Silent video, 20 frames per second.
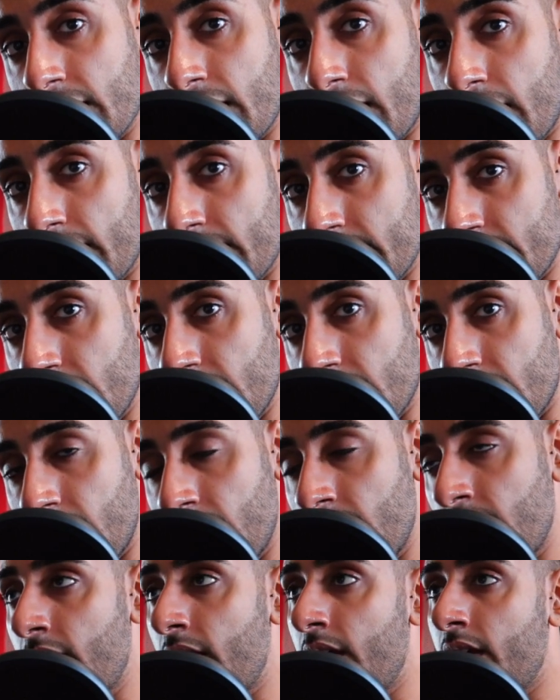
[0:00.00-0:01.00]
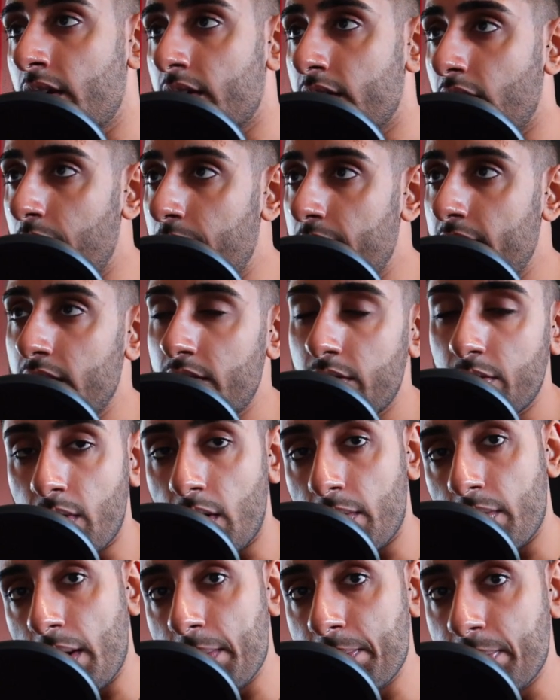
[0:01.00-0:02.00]
an ID, go into
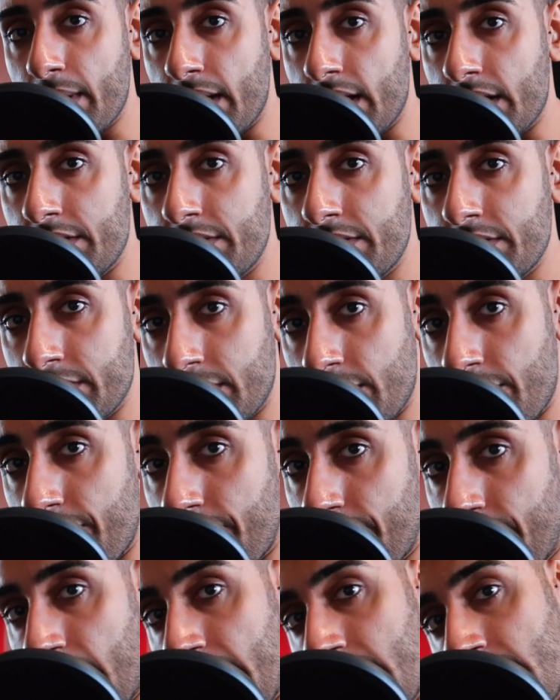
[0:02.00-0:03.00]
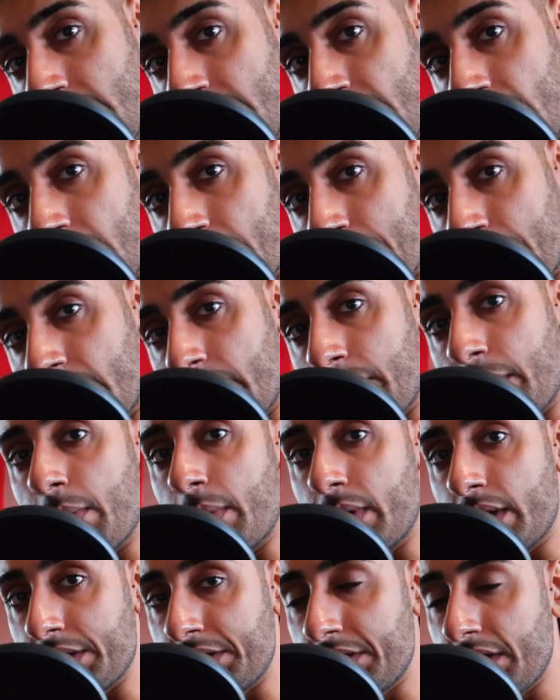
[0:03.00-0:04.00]
our web page, find the element that we
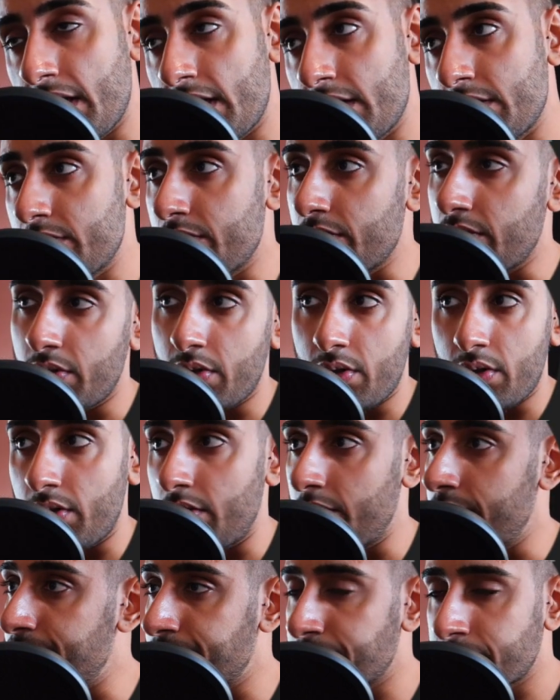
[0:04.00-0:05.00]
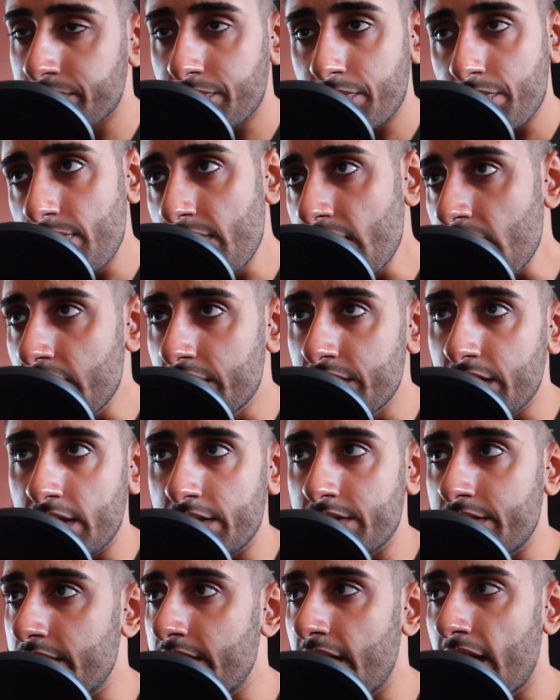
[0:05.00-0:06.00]
want to change or
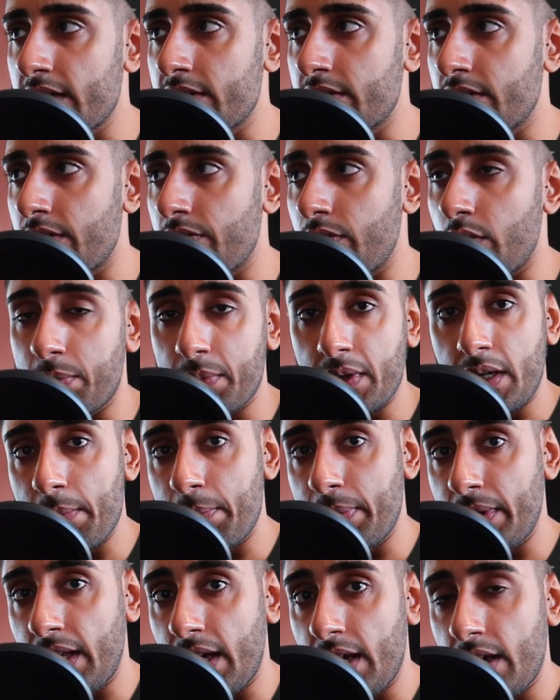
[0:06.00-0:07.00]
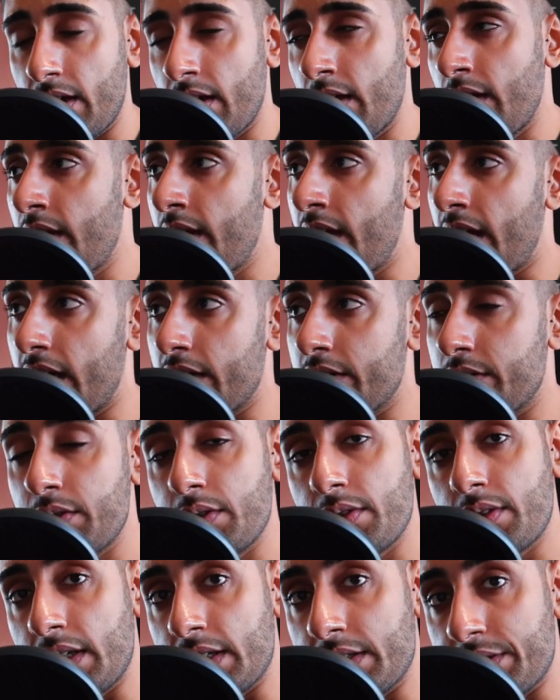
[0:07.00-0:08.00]
change the text of or manipulate and
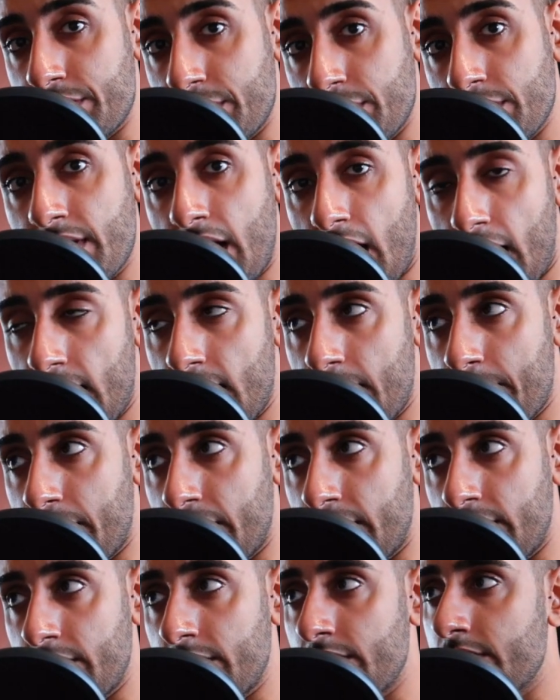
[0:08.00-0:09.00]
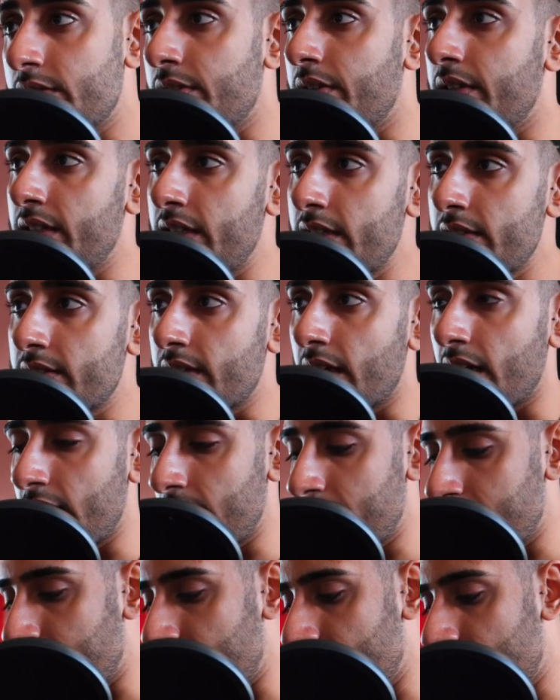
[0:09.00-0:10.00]
do things to that element. So in this
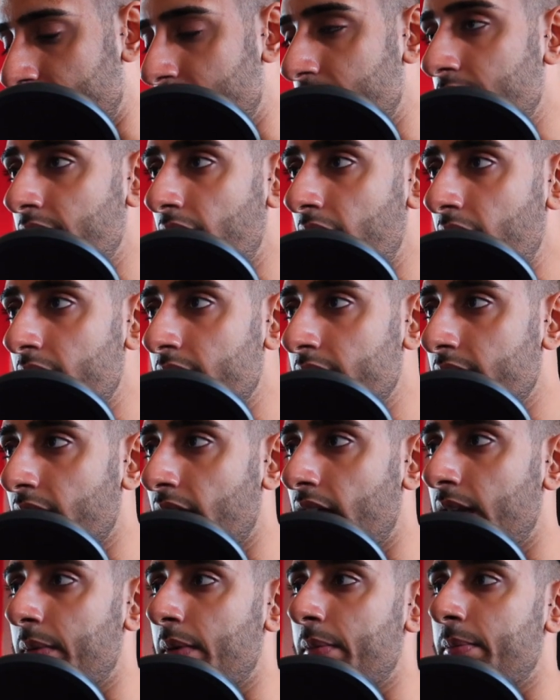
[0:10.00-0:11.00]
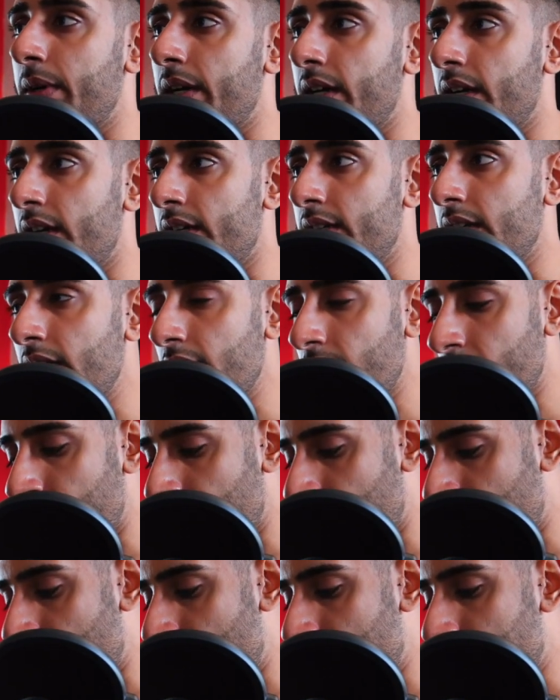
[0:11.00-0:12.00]
case, we're going to do that, get element by ID.
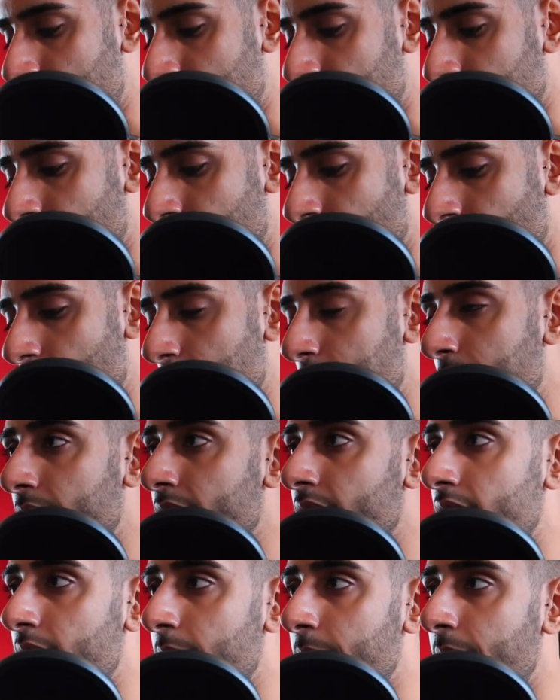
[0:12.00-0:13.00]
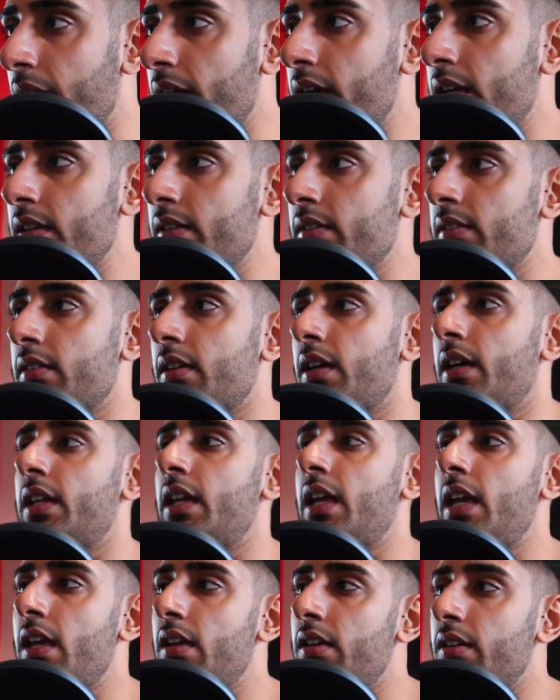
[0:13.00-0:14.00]
We're going to open the brackets and
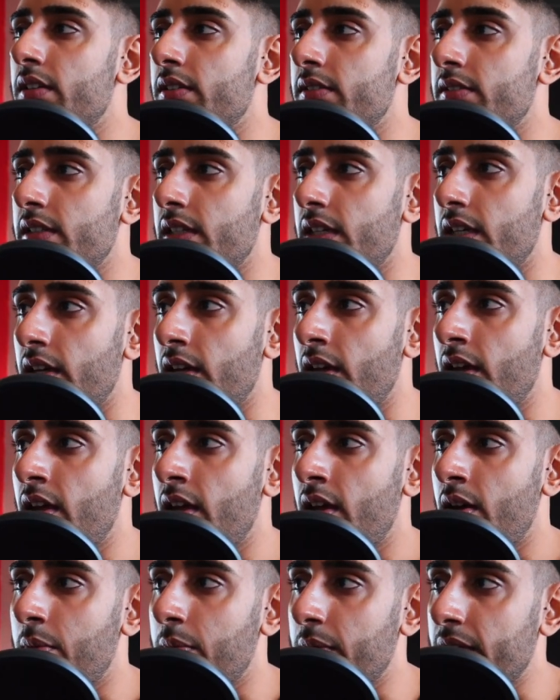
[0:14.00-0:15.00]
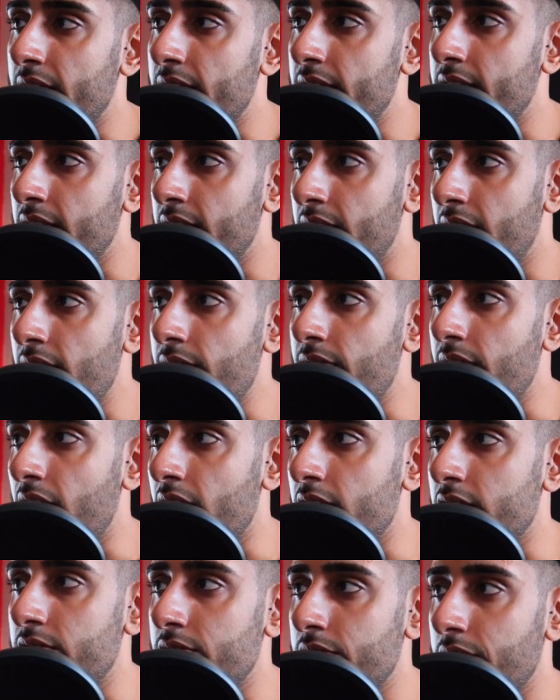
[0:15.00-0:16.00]
here you can see we need to give it
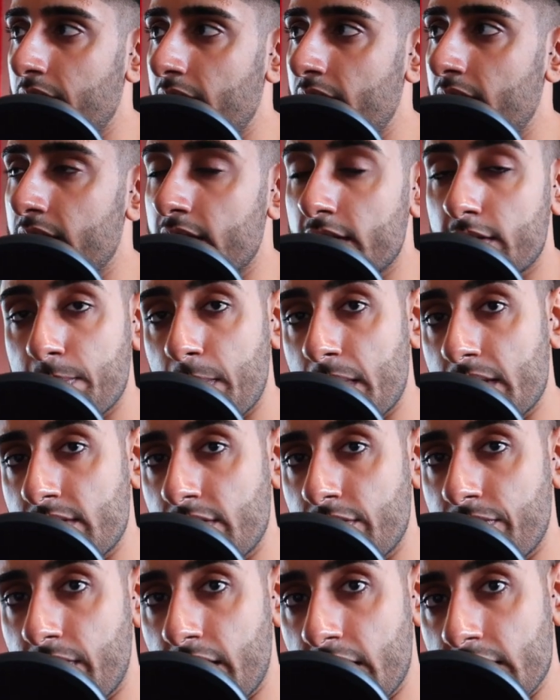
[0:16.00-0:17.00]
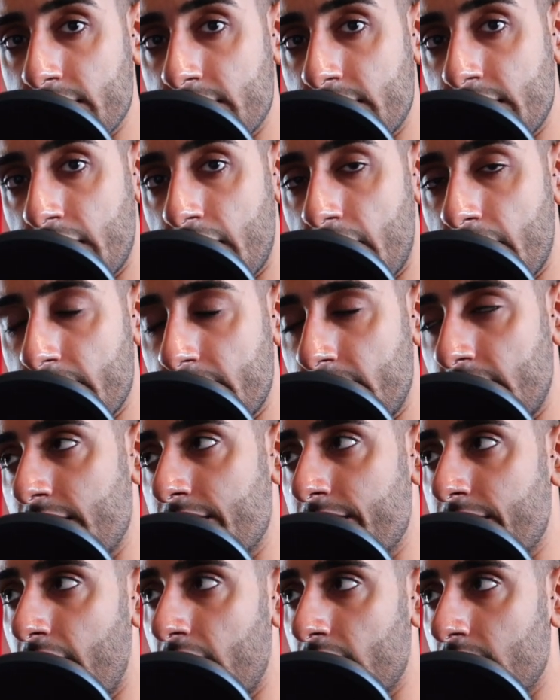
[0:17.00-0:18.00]
a string that specifies the ID
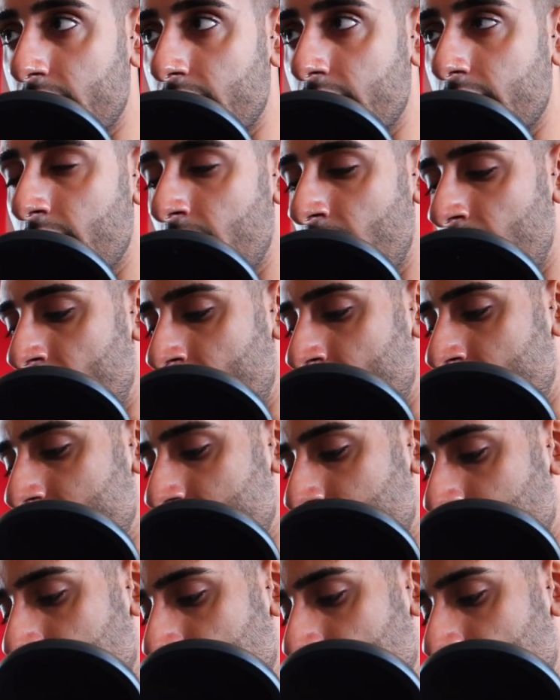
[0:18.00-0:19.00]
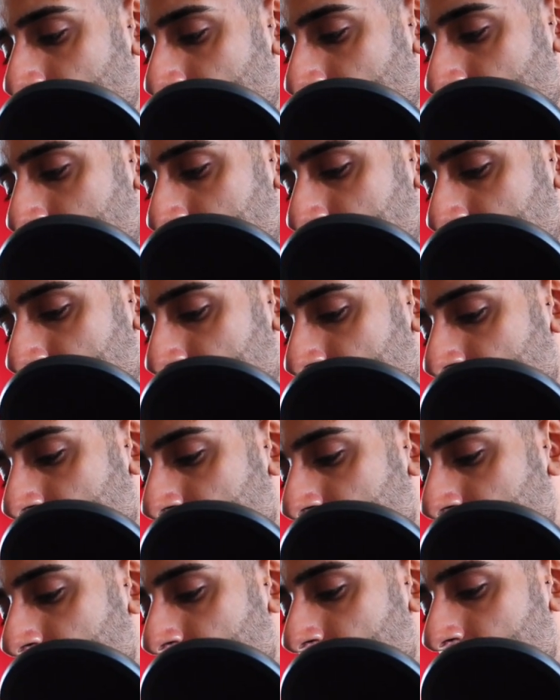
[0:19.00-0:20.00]
value. So in here, we're going to
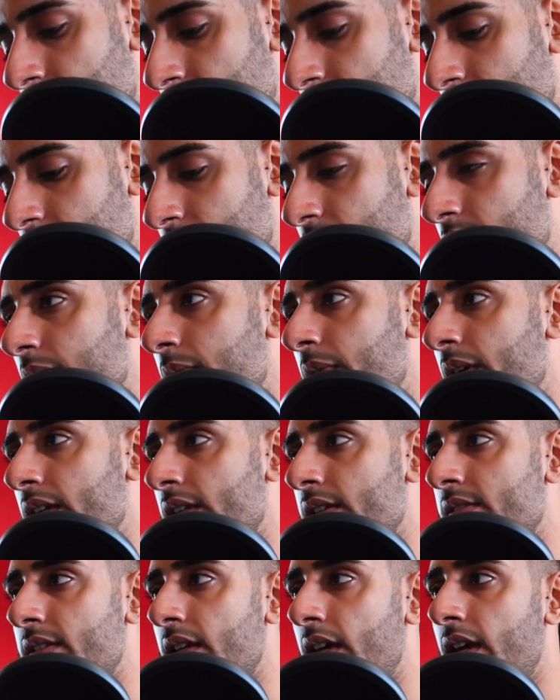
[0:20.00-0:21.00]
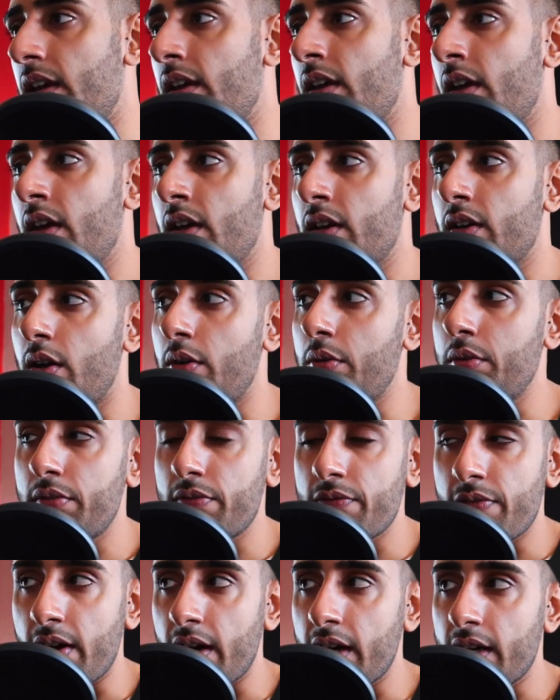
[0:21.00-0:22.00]
give it, we're going to say, go and
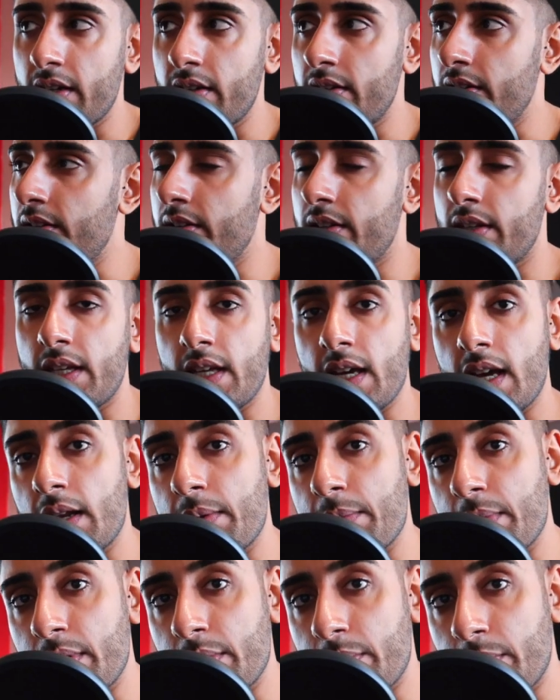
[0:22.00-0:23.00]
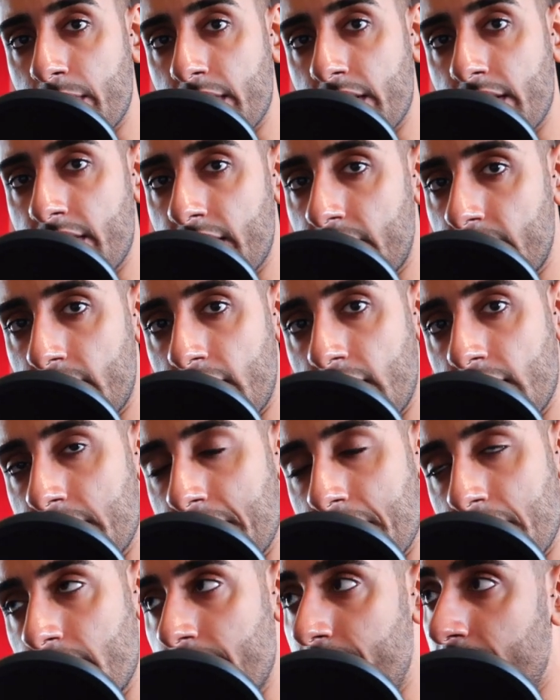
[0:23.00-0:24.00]
find the element with an
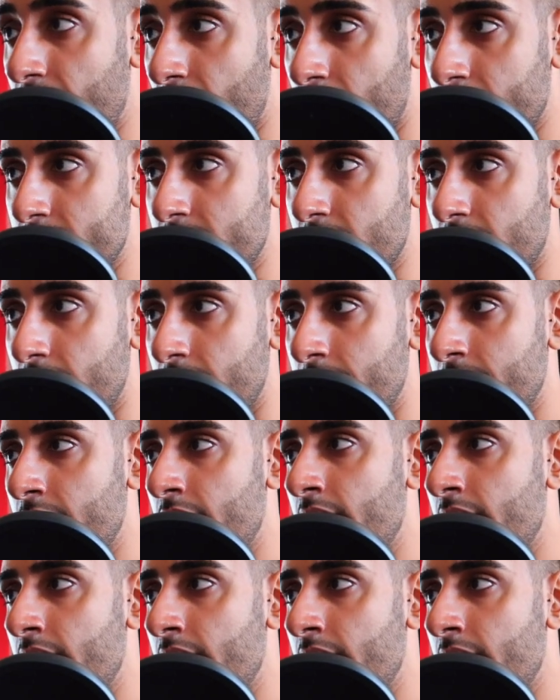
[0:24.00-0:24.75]
ID of counter.